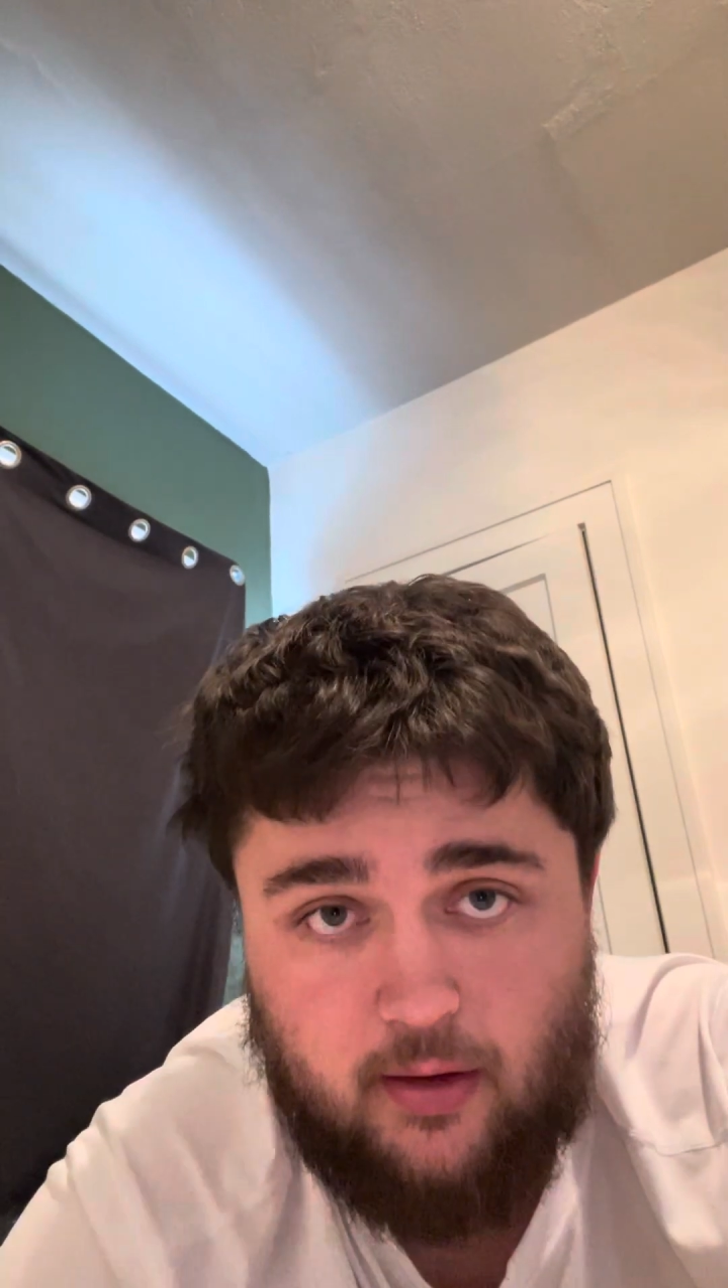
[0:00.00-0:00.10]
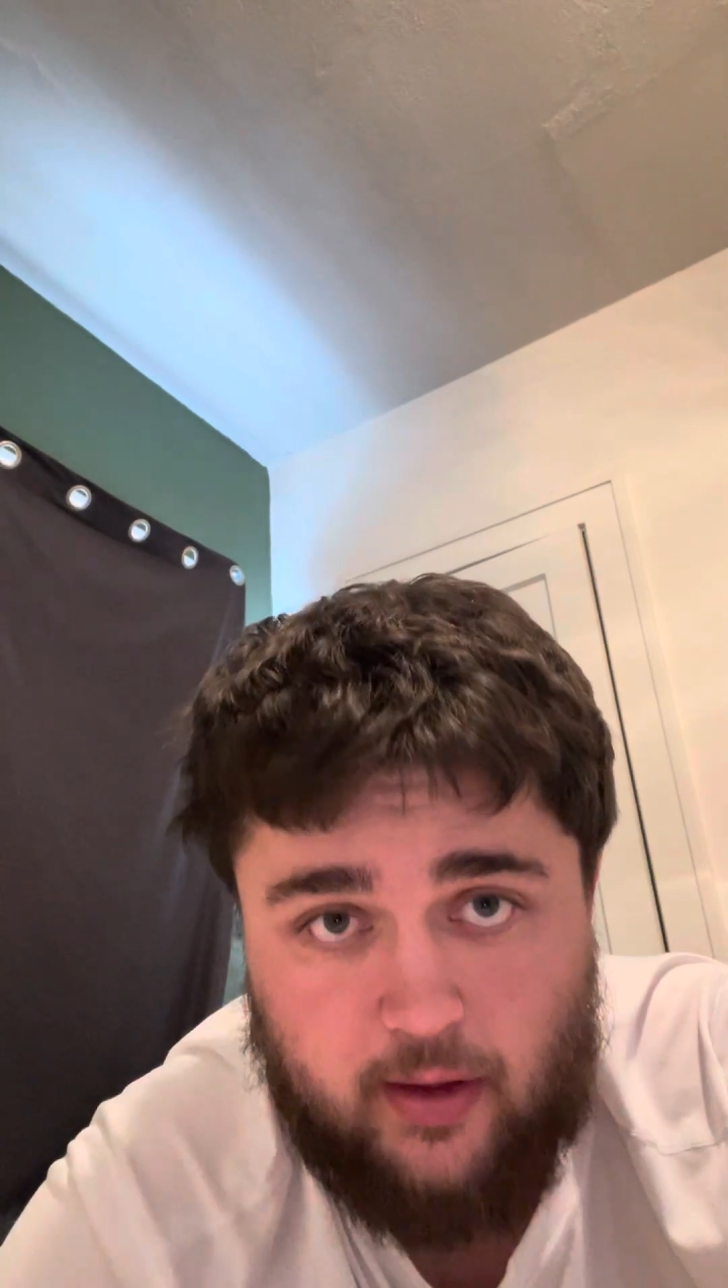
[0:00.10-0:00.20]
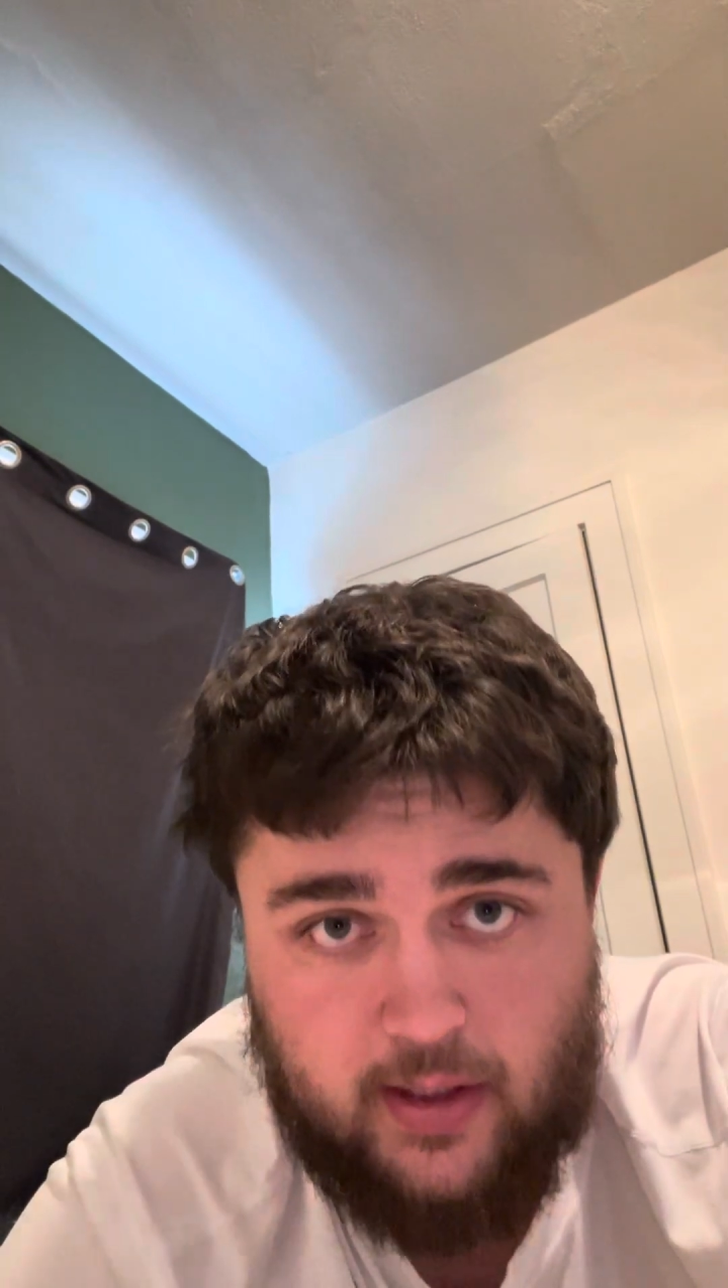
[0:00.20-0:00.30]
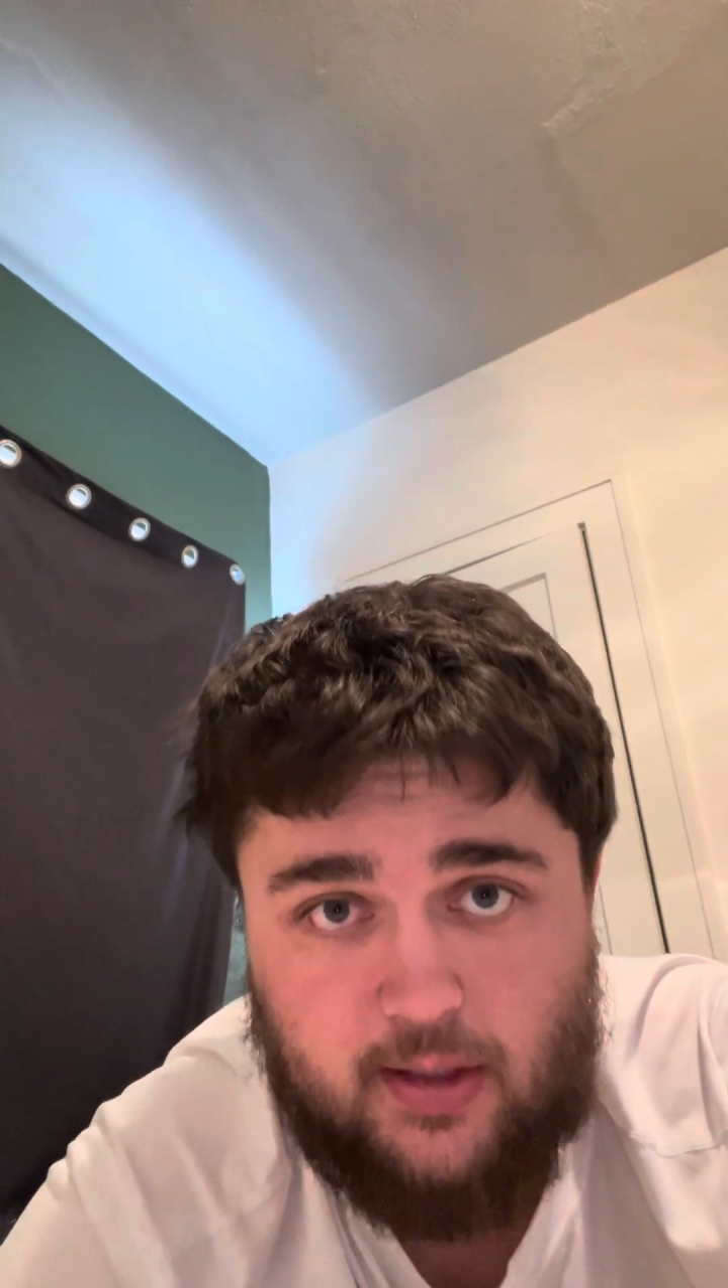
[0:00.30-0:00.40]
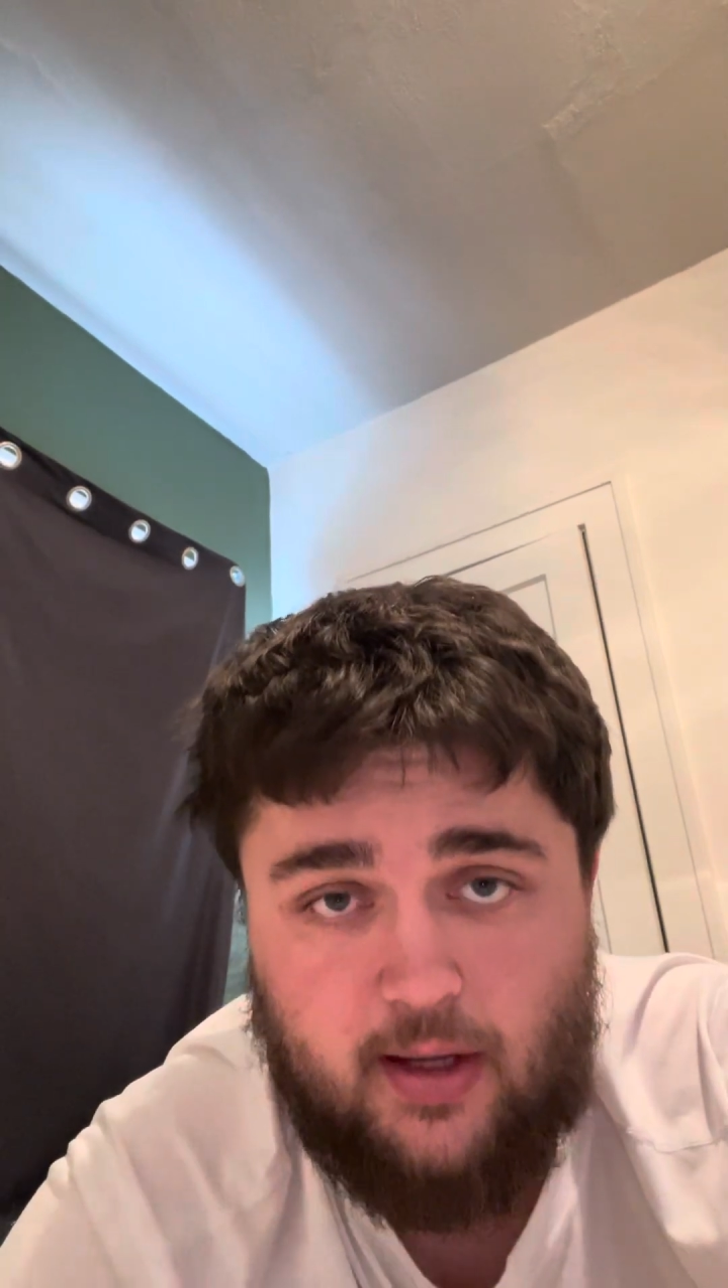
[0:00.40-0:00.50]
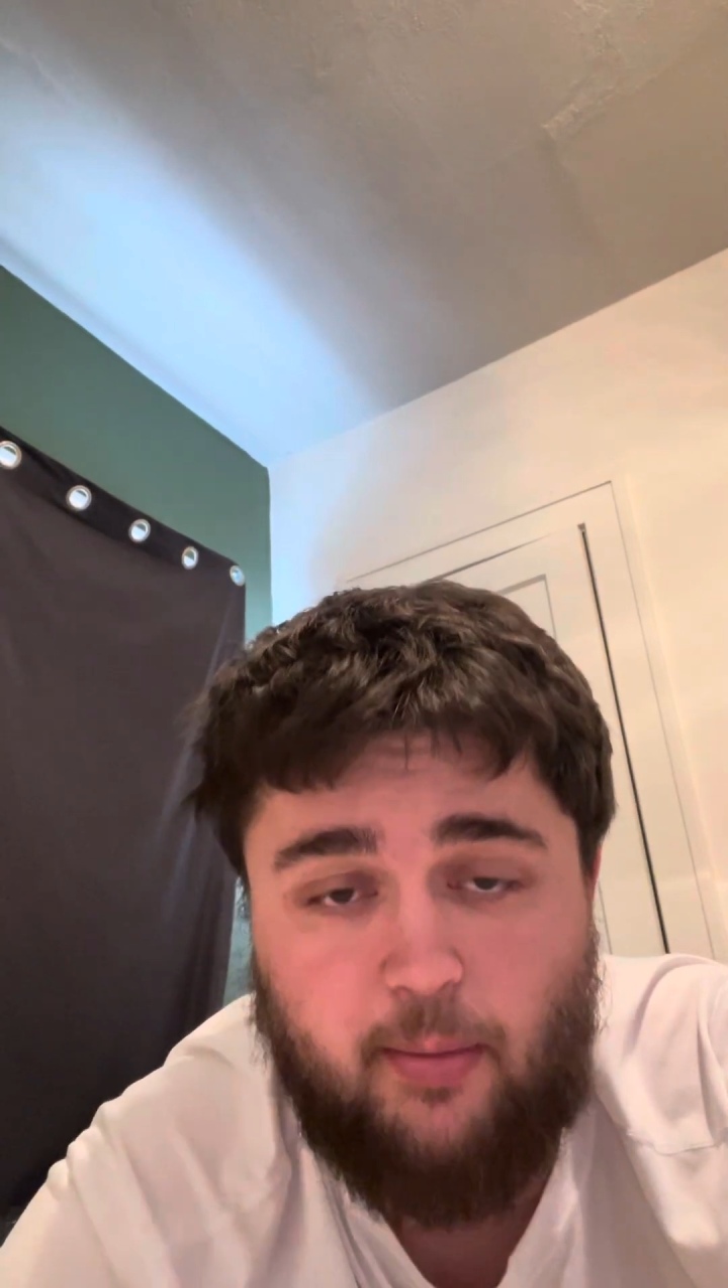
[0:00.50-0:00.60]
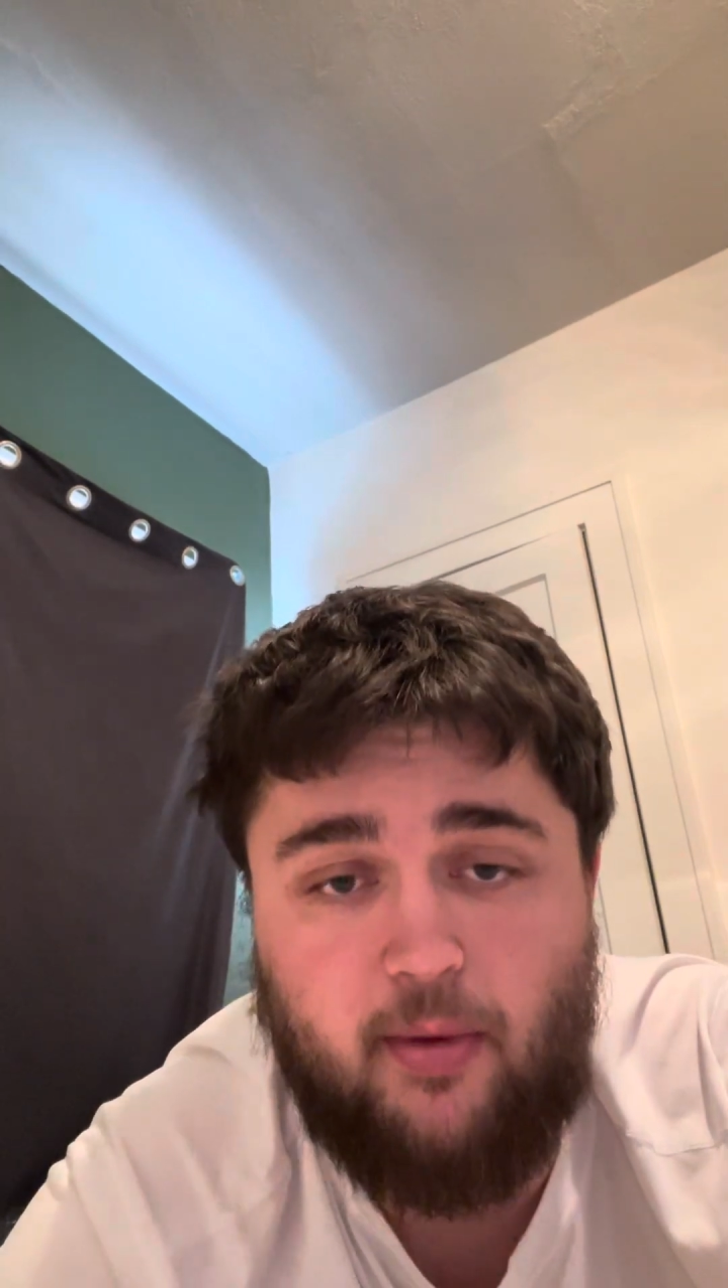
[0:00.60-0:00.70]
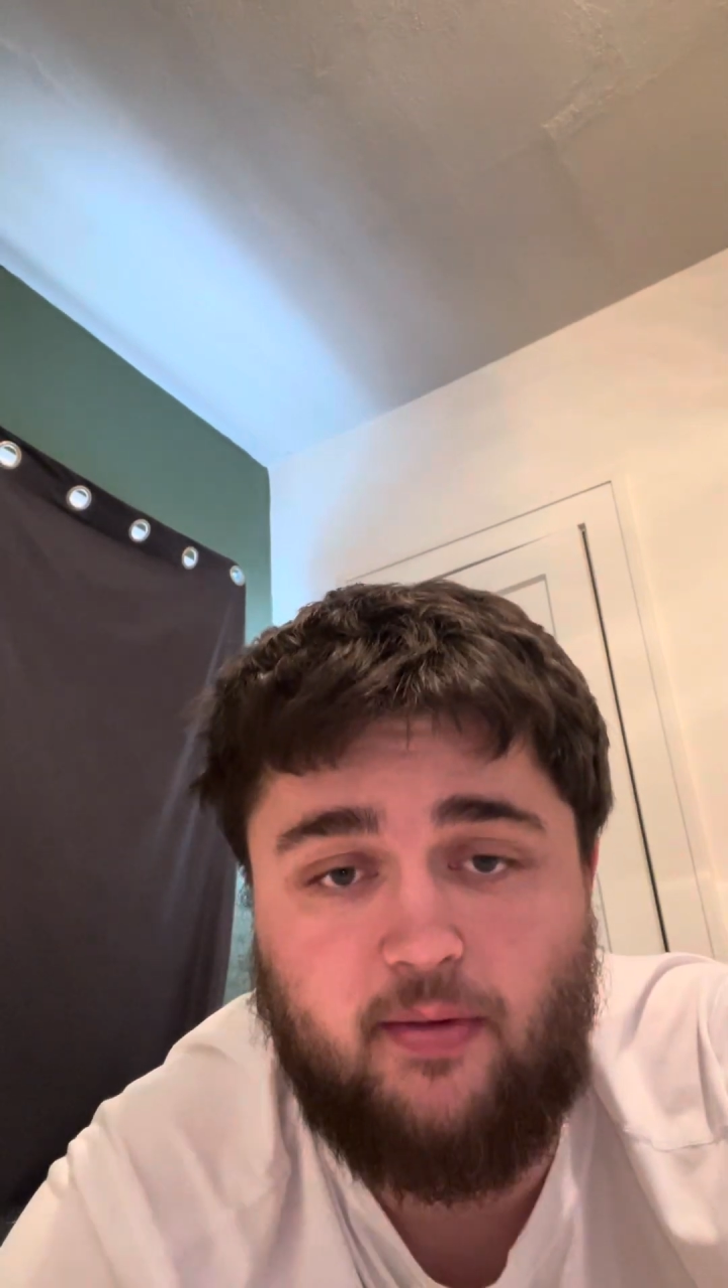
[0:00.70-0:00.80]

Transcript: this type of